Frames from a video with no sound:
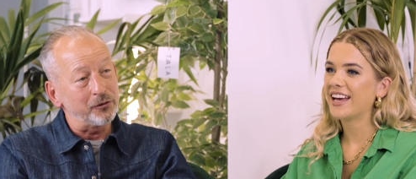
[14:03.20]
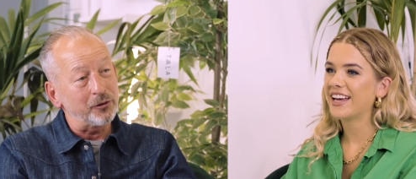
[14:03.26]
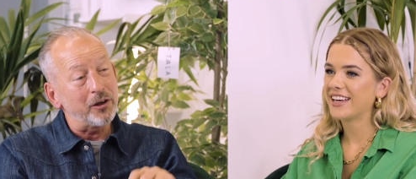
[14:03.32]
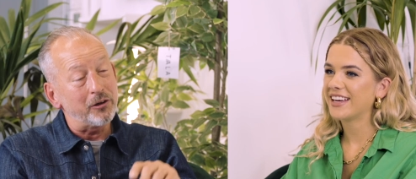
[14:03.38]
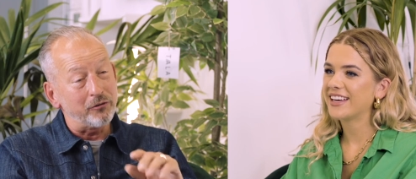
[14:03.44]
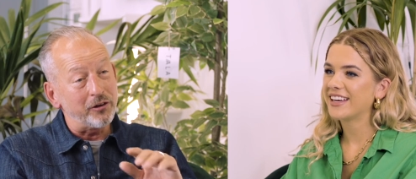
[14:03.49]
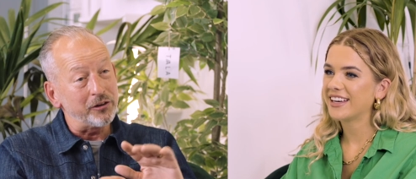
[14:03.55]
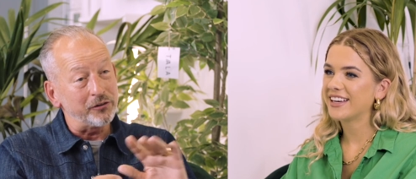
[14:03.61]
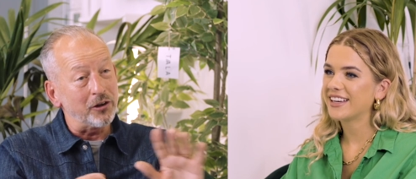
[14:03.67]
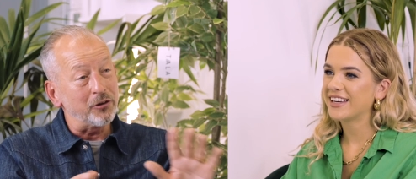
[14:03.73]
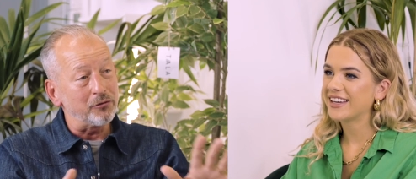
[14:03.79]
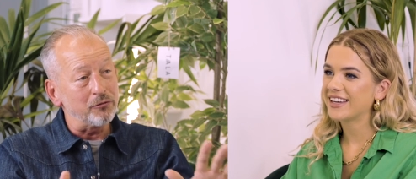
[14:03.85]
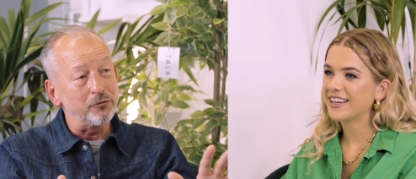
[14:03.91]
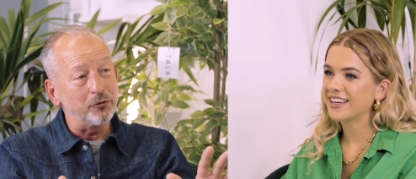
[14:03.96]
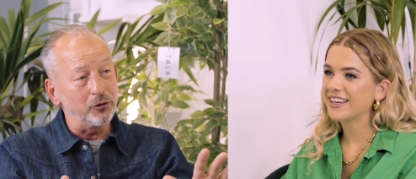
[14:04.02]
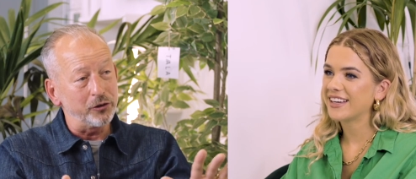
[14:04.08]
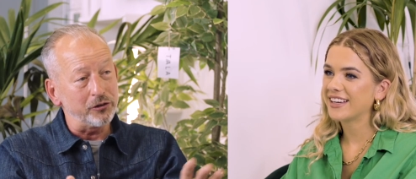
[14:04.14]
Speaker 1: so I raised
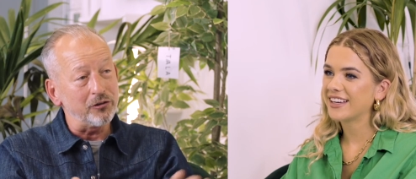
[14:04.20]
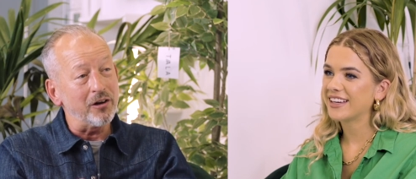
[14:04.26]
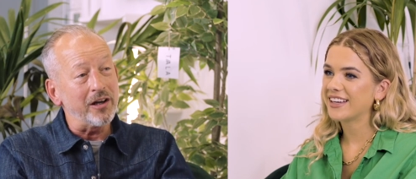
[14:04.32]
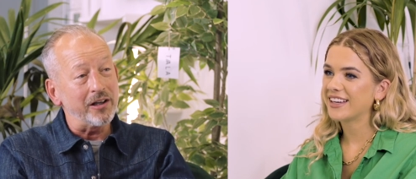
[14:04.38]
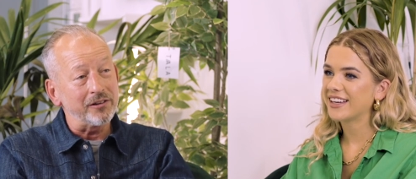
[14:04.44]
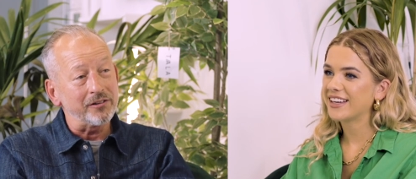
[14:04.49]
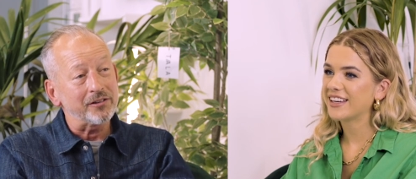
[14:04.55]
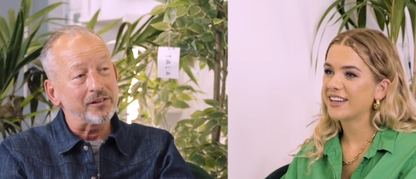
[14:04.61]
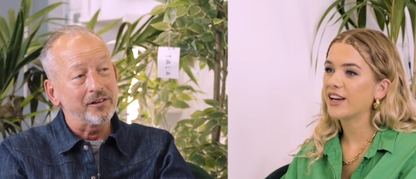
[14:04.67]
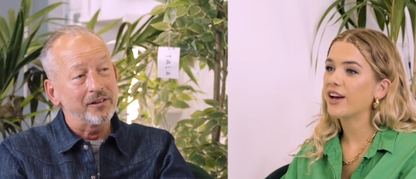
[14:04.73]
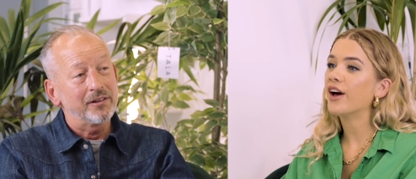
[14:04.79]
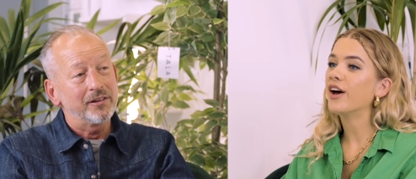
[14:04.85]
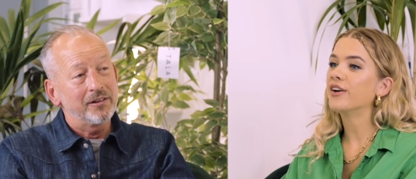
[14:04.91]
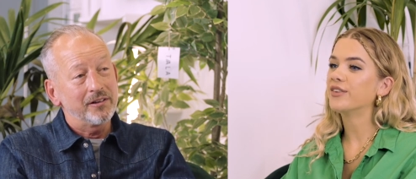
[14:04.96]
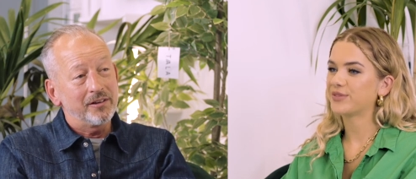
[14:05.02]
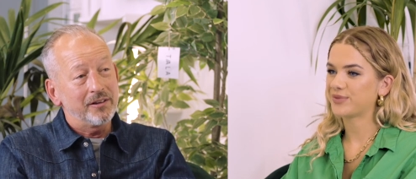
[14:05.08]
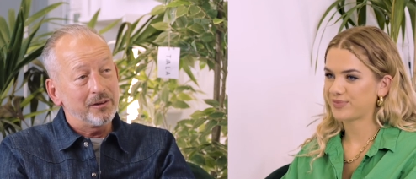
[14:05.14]
140 grand,
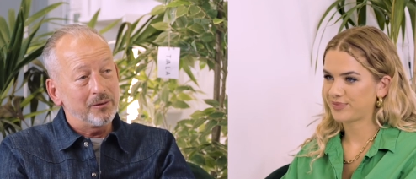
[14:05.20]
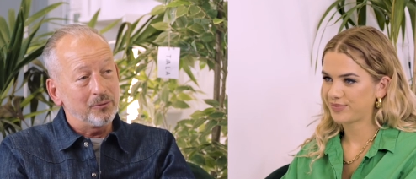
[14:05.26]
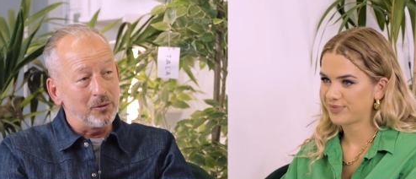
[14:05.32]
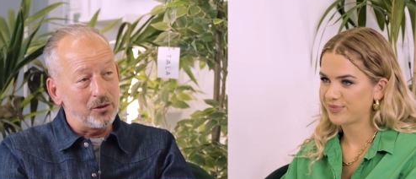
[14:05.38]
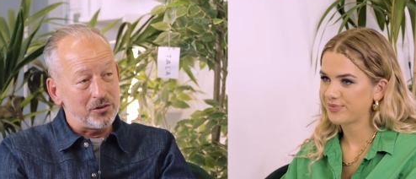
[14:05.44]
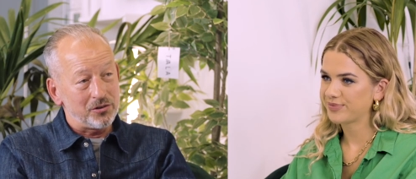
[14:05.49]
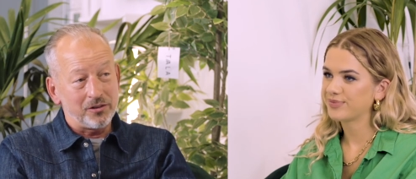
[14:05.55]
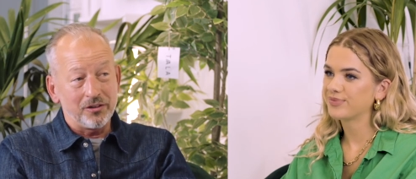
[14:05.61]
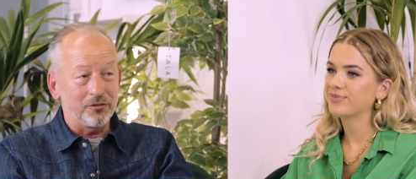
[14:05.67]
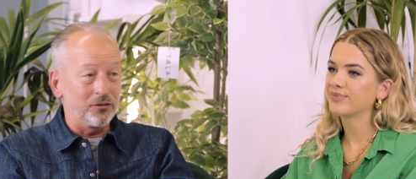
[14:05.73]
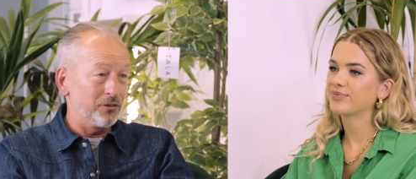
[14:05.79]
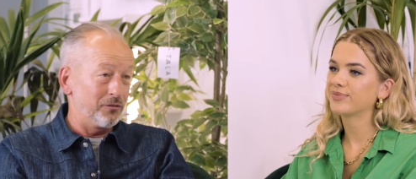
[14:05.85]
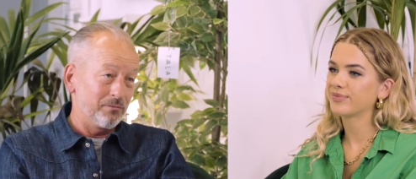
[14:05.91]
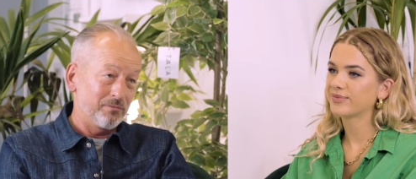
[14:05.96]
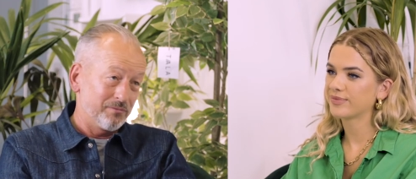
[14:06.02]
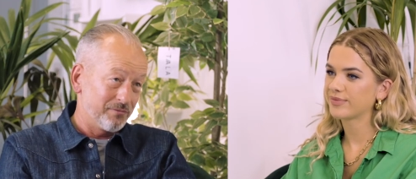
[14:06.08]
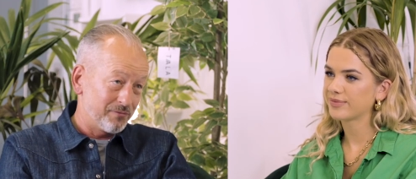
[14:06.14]
which isn't
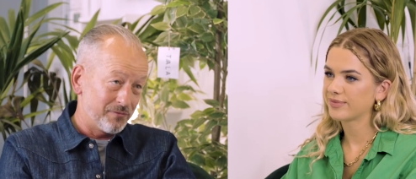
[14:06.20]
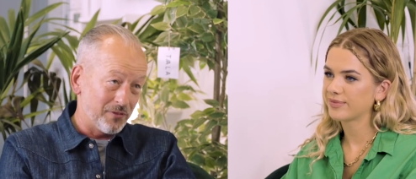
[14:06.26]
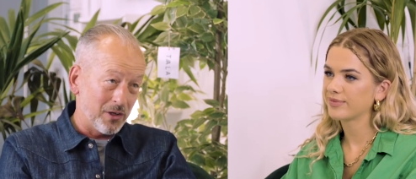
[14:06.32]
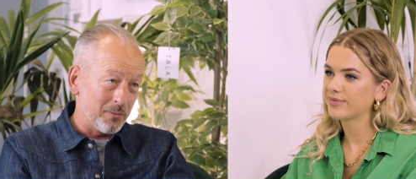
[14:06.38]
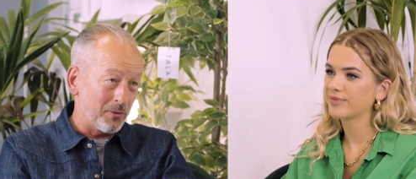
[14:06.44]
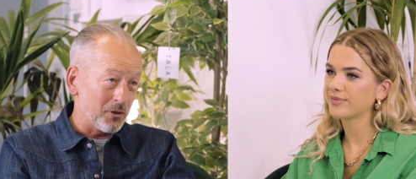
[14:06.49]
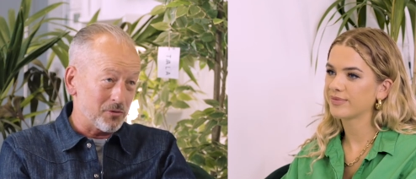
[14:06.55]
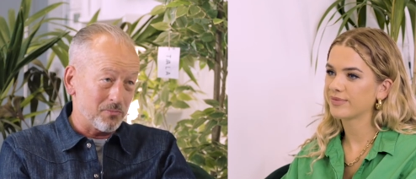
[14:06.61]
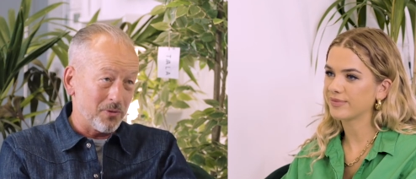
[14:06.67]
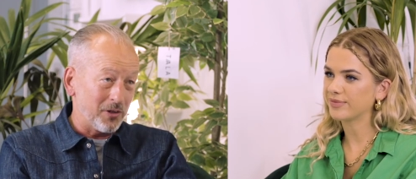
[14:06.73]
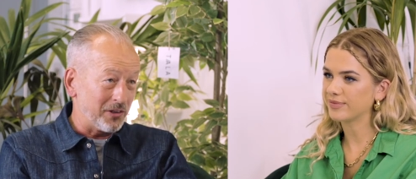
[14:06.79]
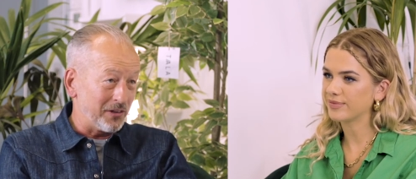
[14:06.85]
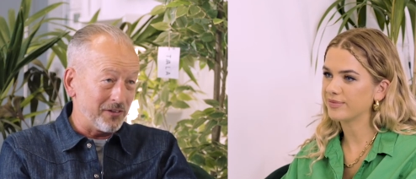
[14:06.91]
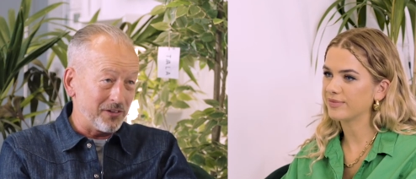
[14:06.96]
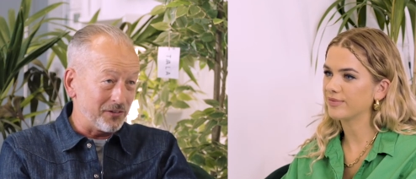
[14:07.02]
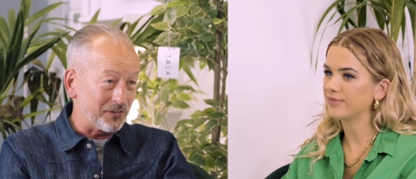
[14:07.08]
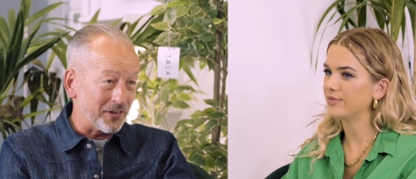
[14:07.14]
very much money
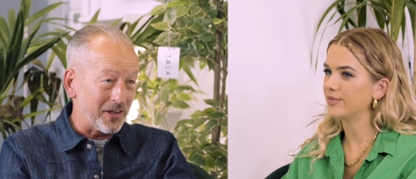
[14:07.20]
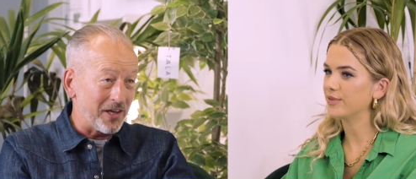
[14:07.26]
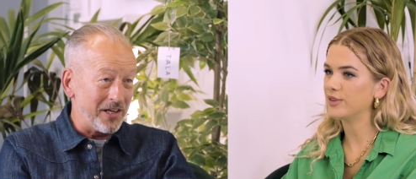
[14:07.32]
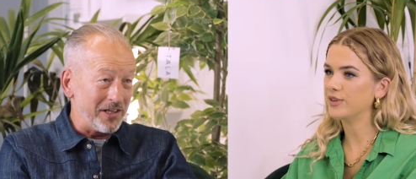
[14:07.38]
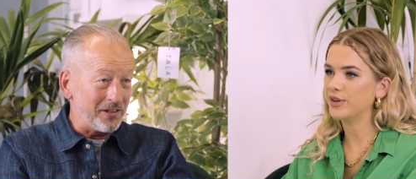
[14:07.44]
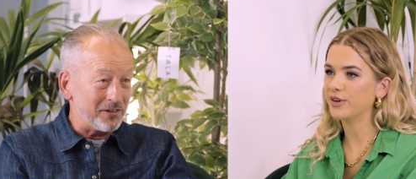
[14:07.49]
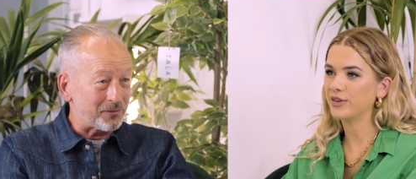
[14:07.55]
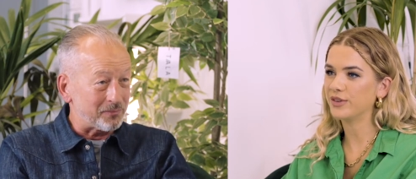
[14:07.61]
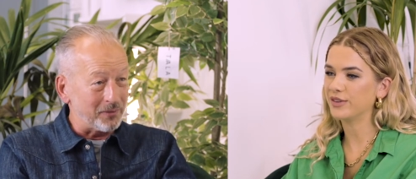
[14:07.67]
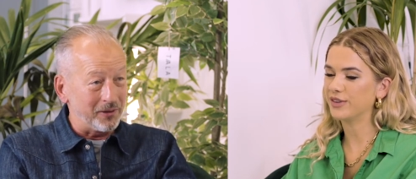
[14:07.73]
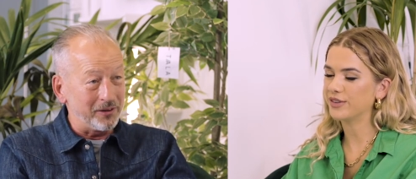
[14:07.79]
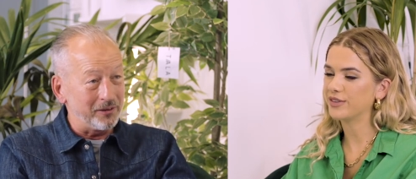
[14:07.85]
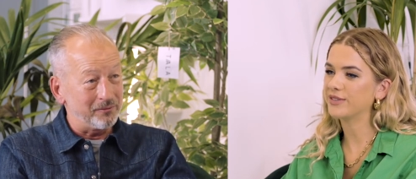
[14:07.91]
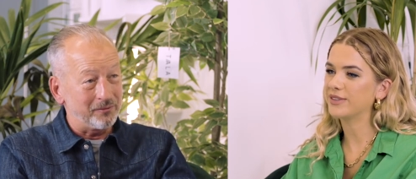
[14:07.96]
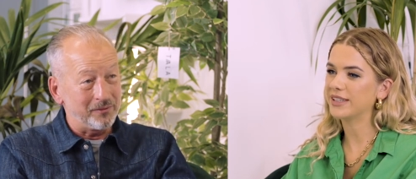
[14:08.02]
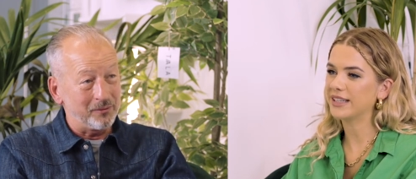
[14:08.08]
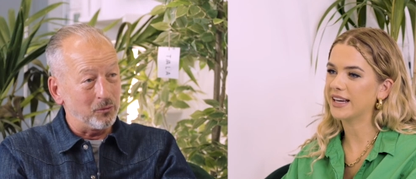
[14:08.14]
these days, but
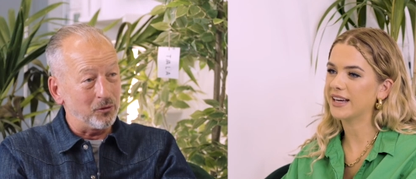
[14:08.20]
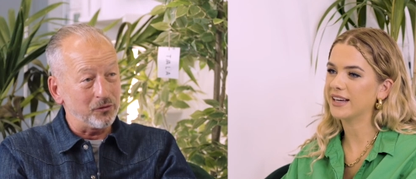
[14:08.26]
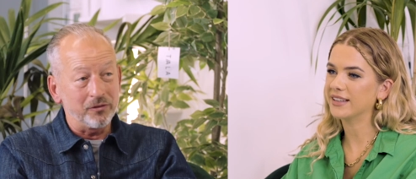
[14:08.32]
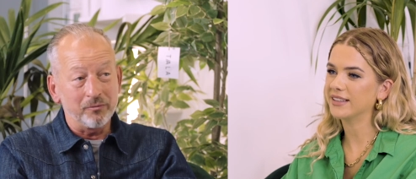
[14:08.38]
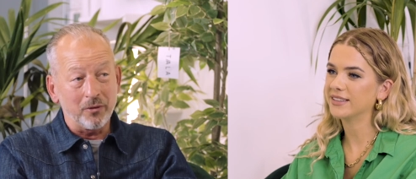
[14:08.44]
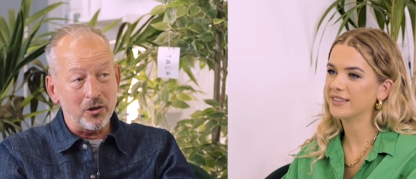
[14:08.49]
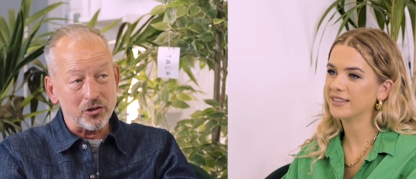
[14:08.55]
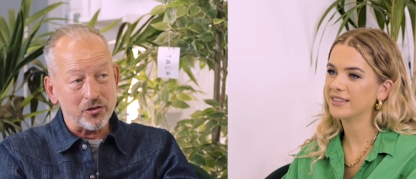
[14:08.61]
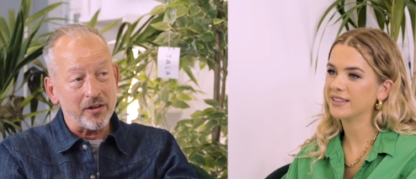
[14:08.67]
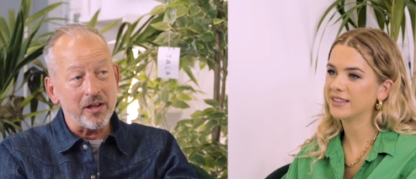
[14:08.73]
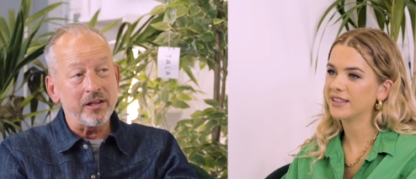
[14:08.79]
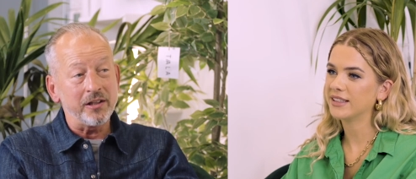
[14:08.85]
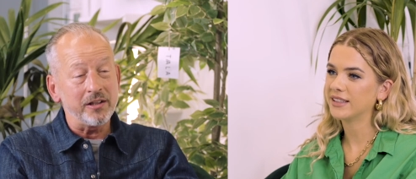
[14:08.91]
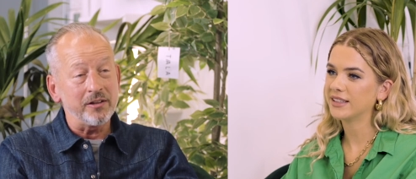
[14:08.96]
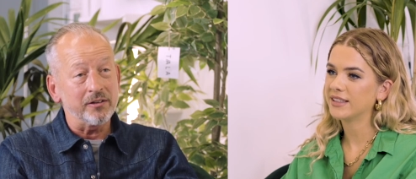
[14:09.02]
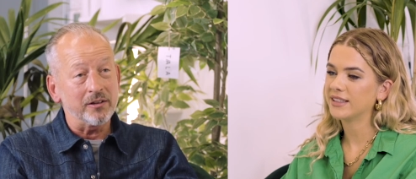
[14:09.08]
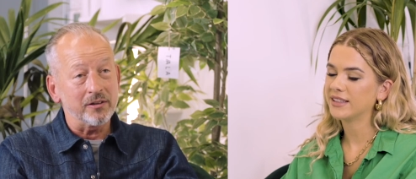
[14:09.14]
it yeah. wasn't much then
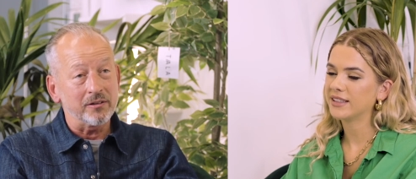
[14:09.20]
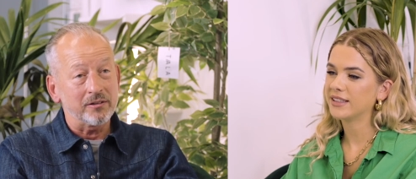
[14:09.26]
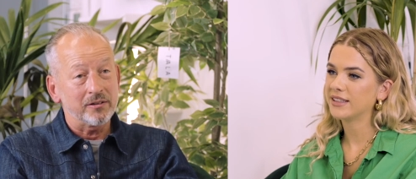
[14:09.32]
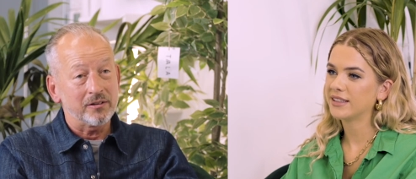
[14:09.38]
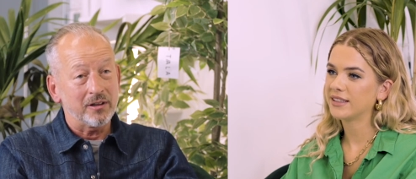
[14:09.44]
either.